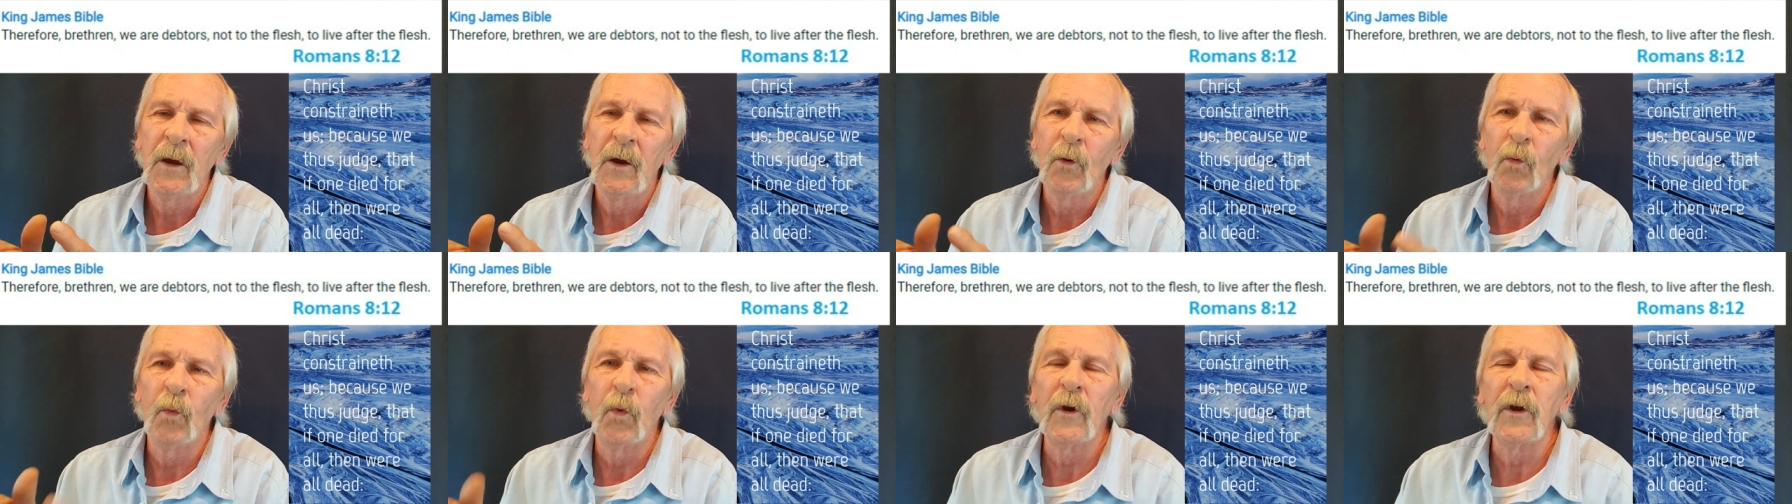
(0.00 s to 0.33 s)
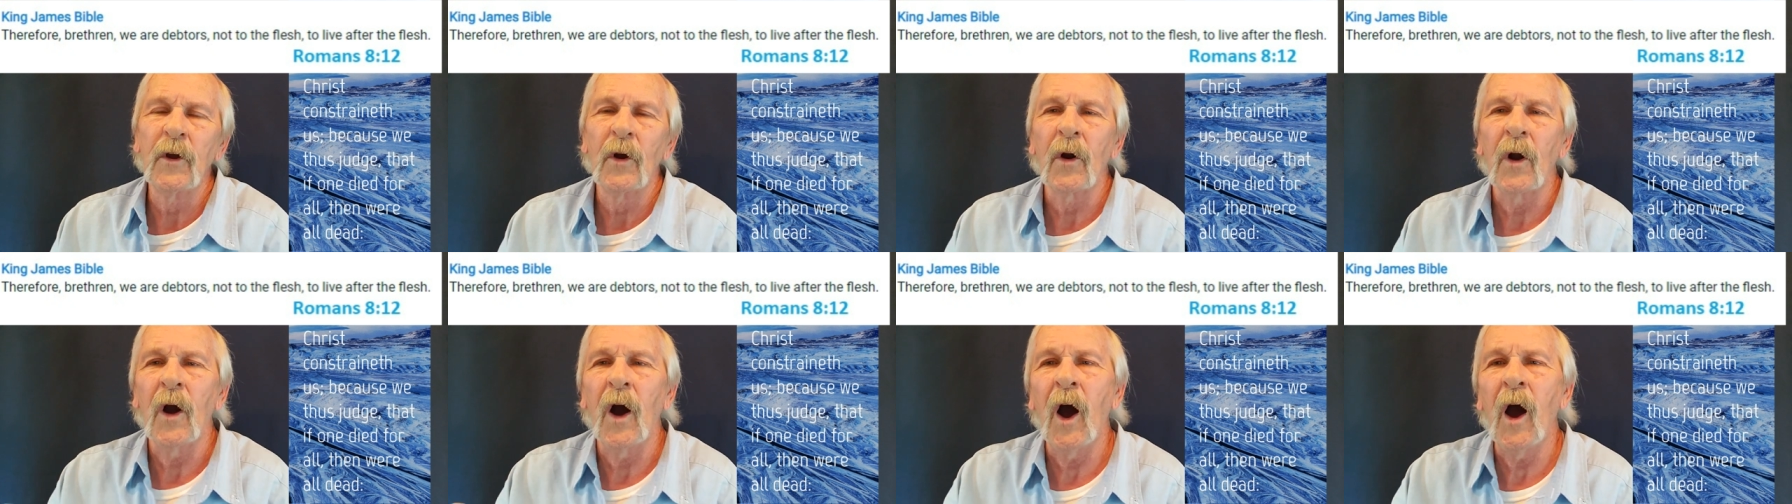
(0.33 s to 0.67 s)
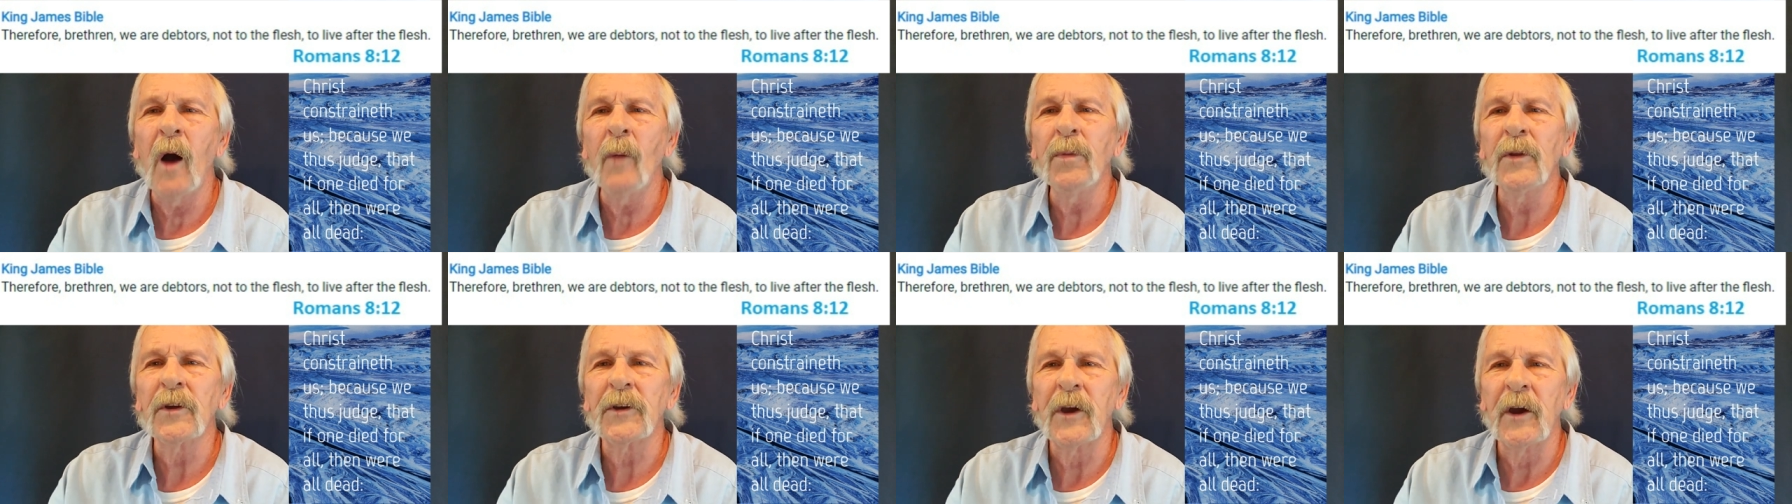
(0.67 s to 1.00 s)
We are
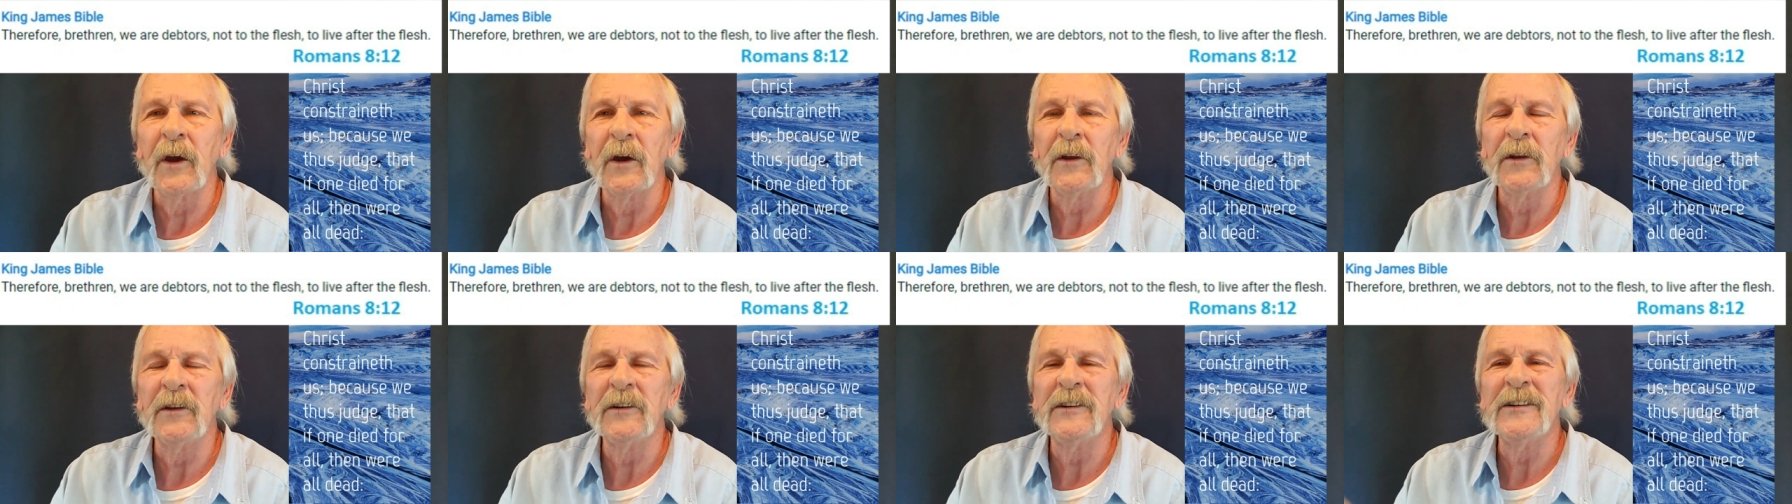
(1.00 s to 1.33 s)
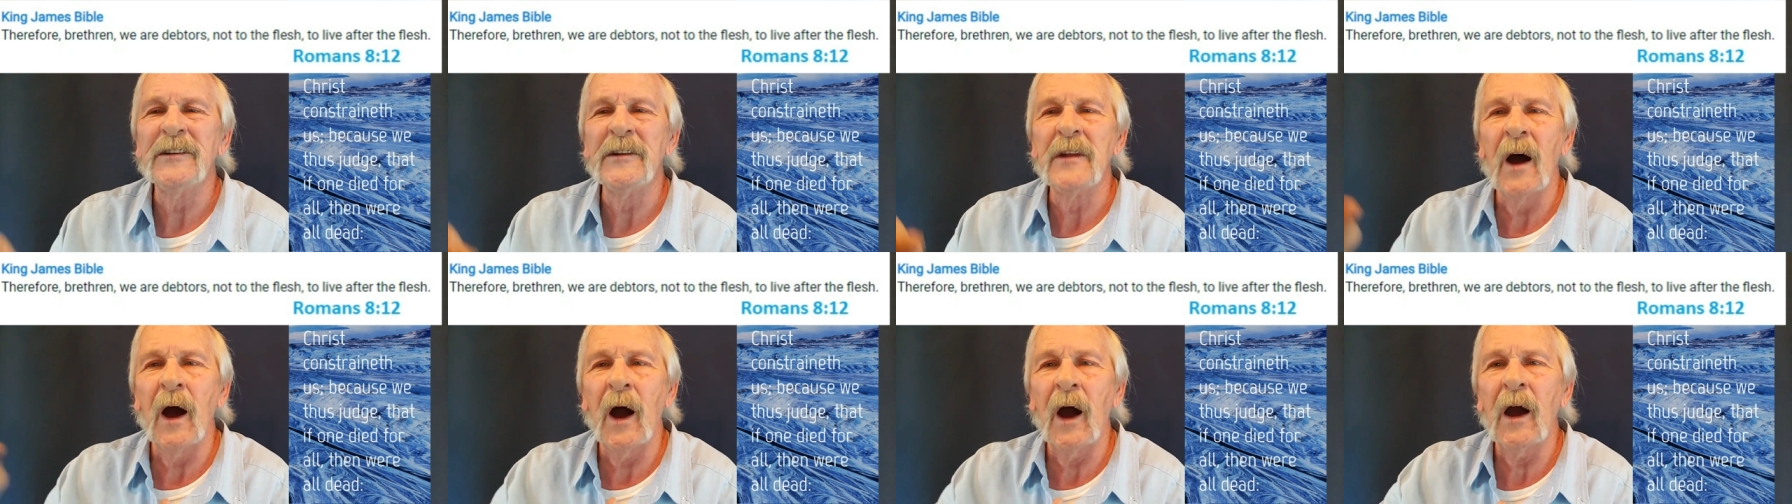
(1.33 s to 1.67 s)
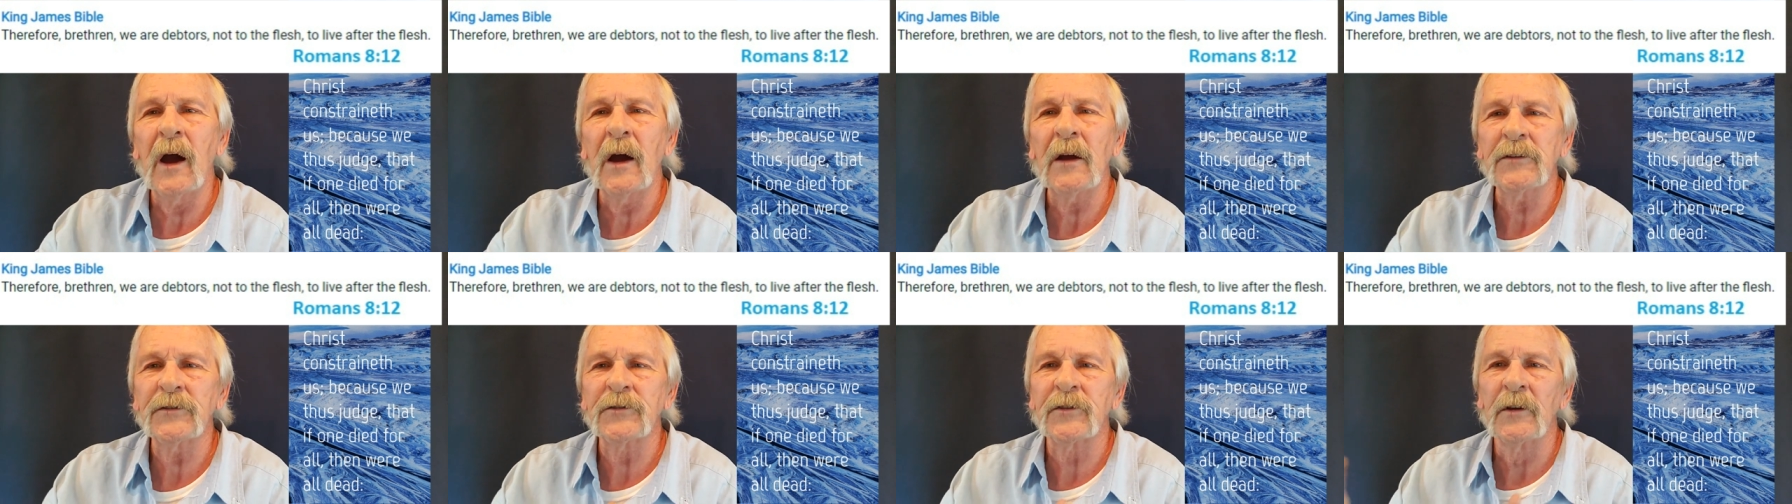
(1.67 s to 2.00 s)
obligated not